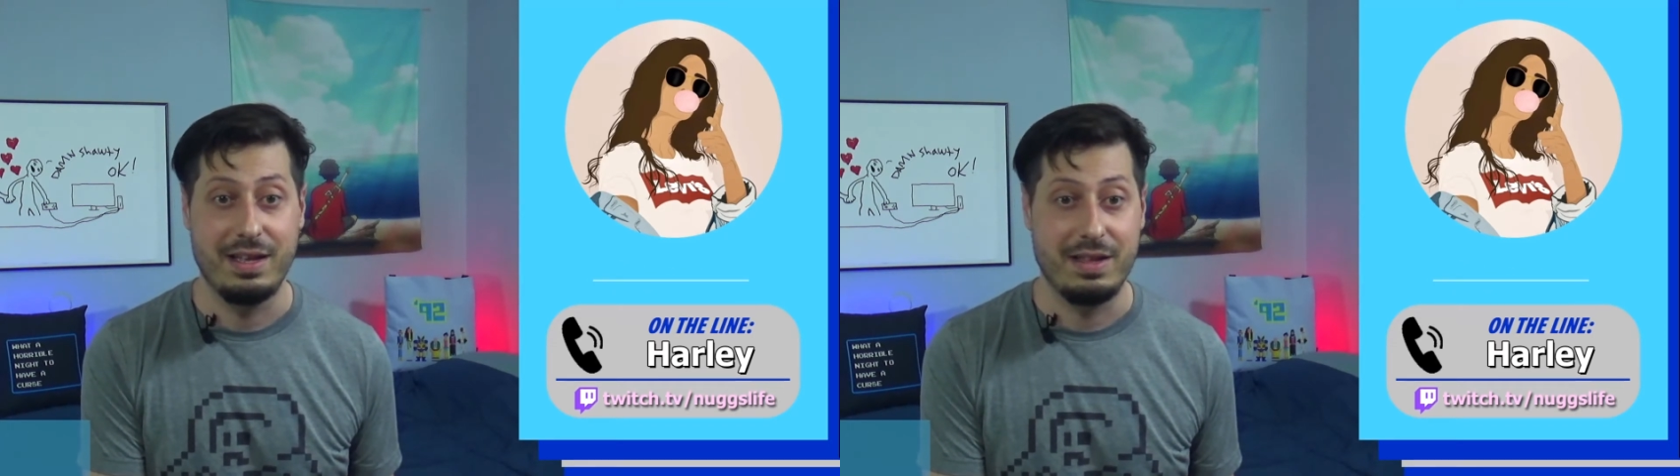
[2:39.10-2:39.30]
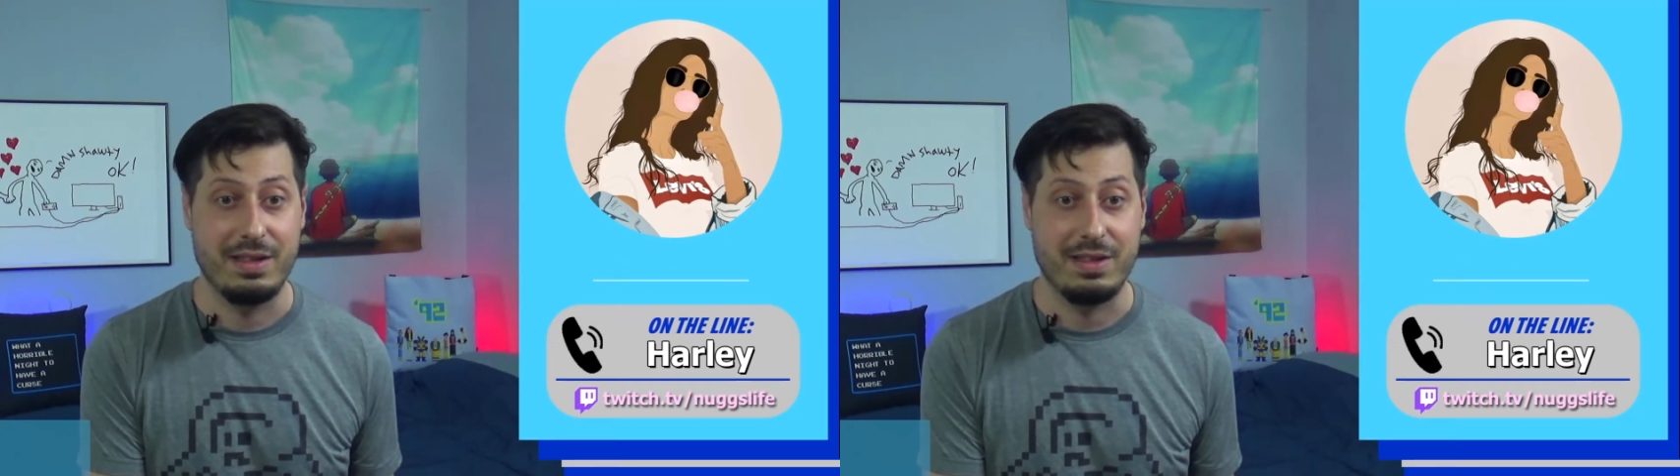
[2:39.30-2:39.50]

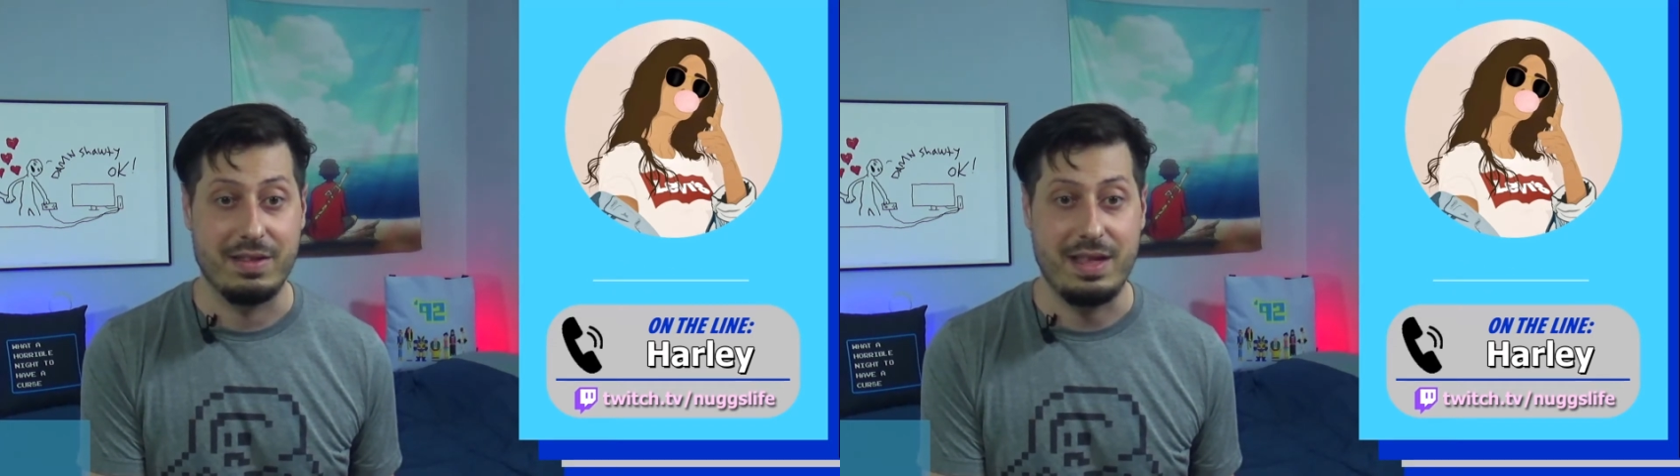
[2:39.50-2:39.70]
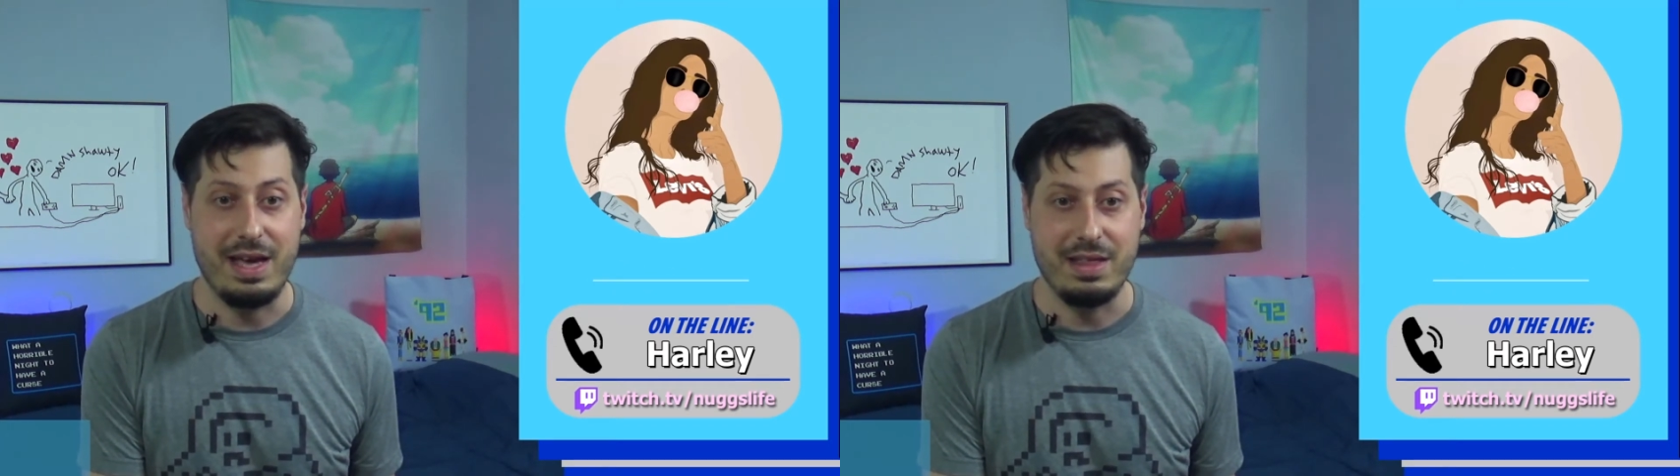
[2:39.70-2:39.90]
So
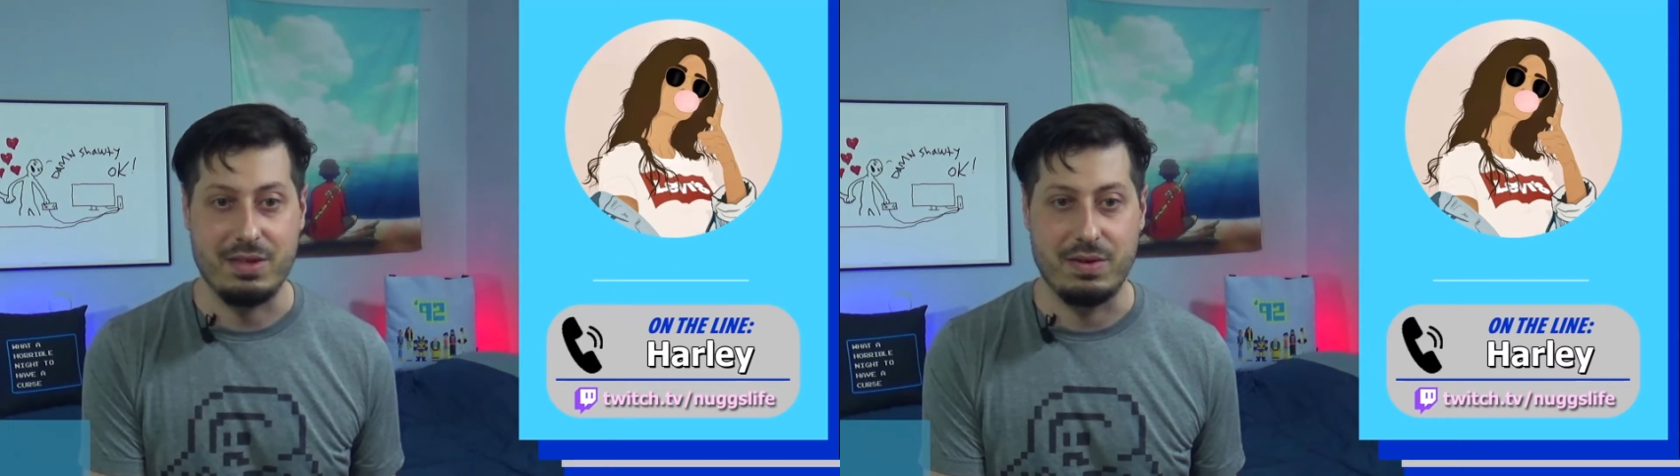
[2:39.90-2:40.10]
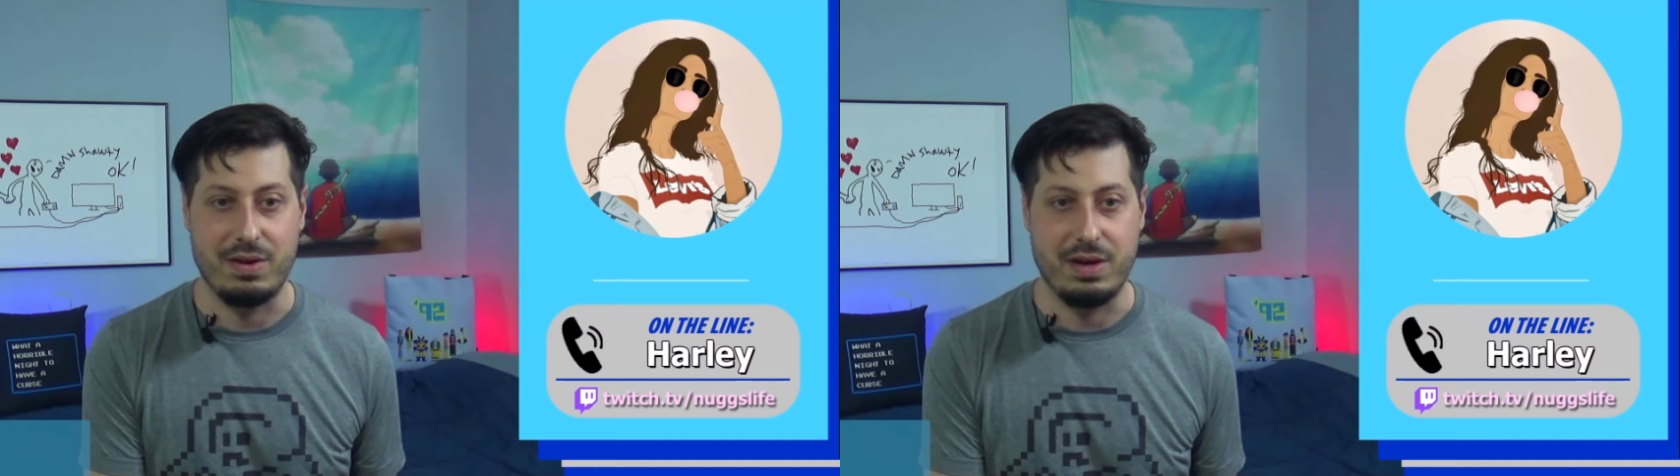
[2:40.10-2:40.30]
that's
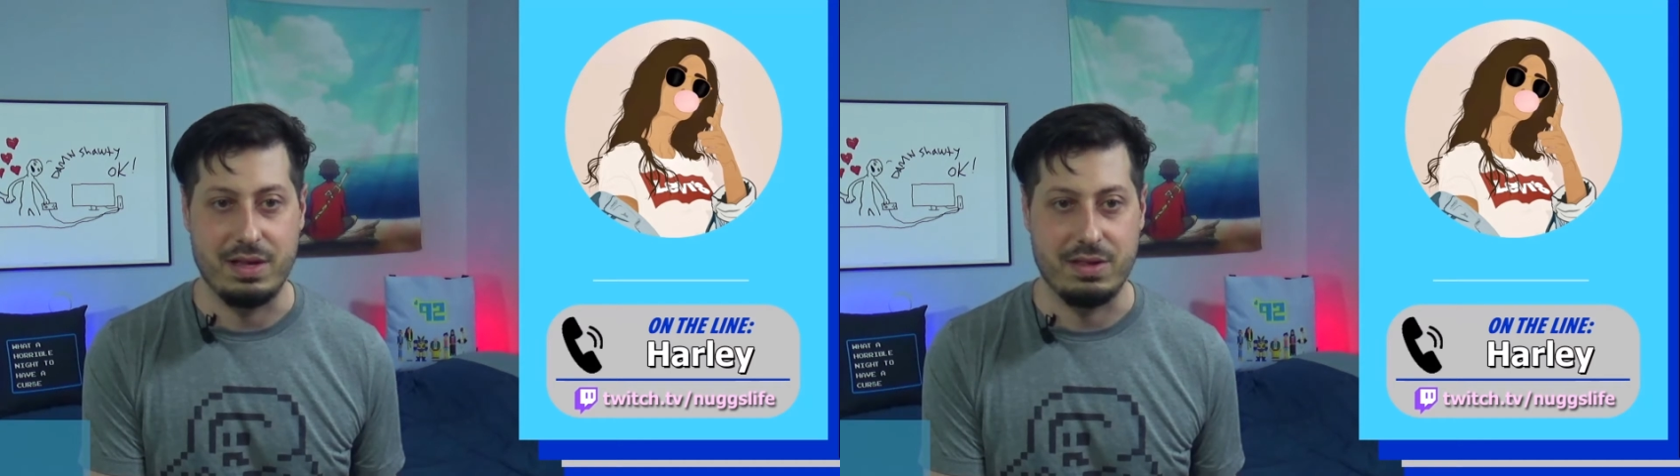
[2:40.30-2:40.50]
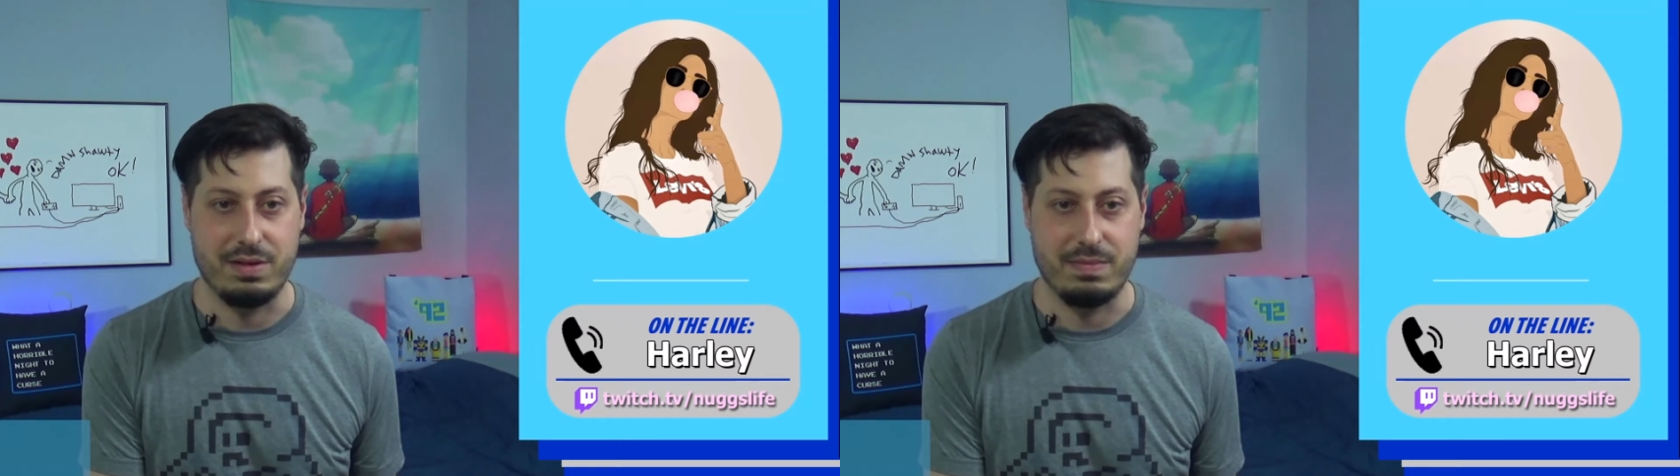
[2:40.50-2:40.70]

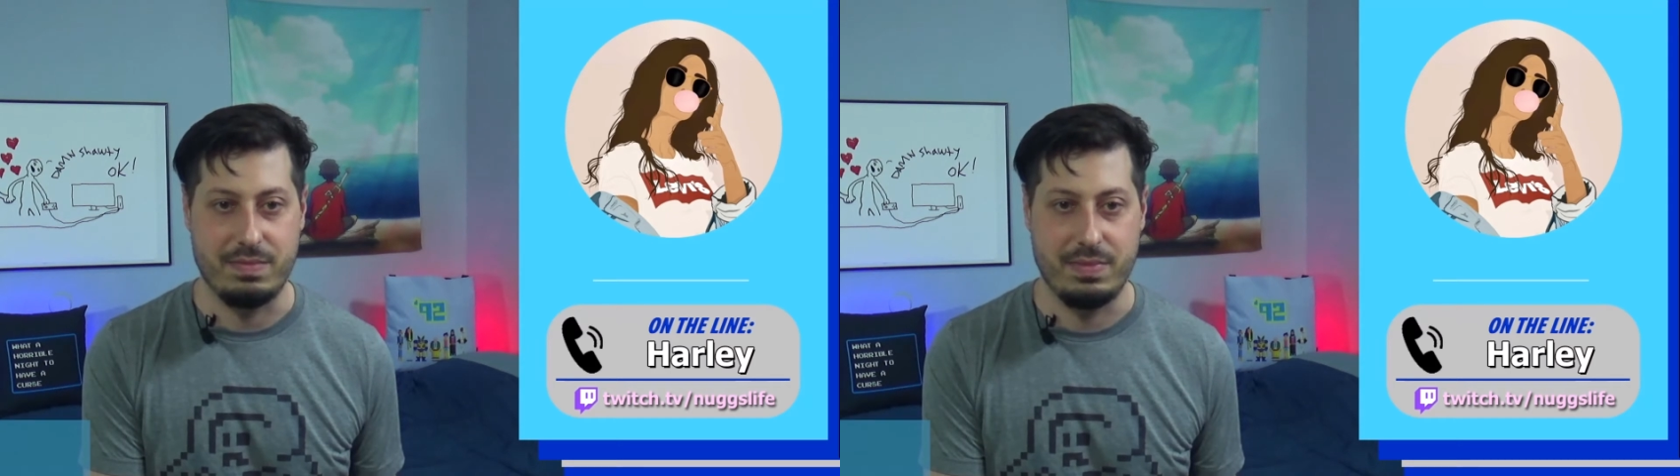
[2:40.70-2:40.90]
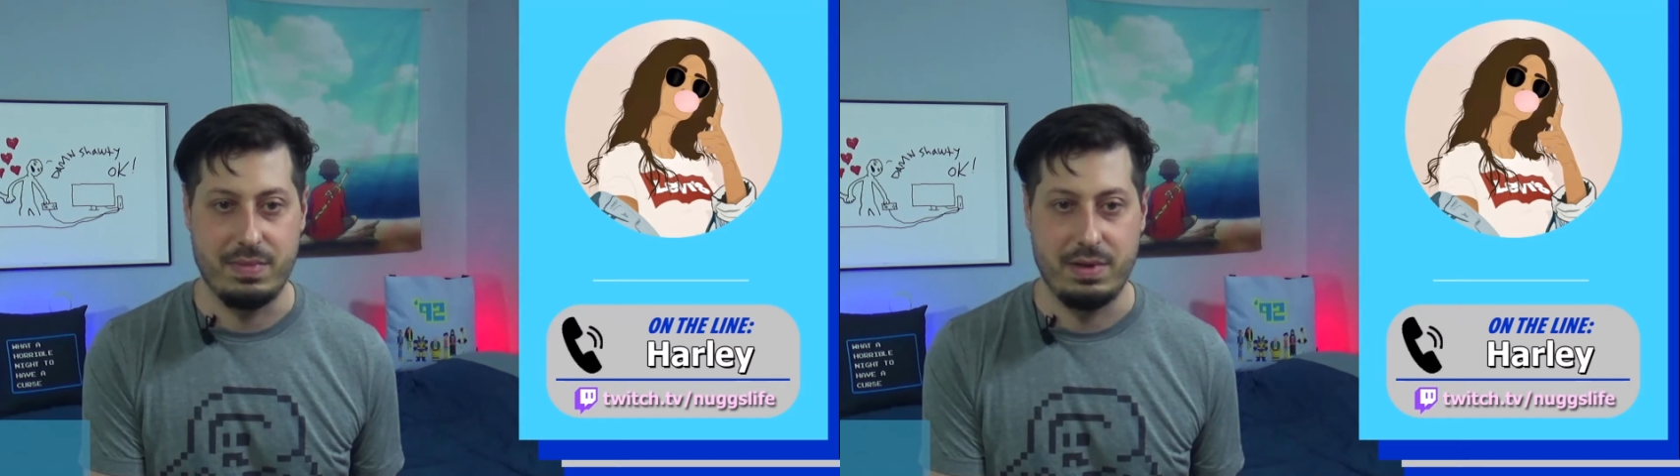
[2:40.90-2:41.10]
awesome.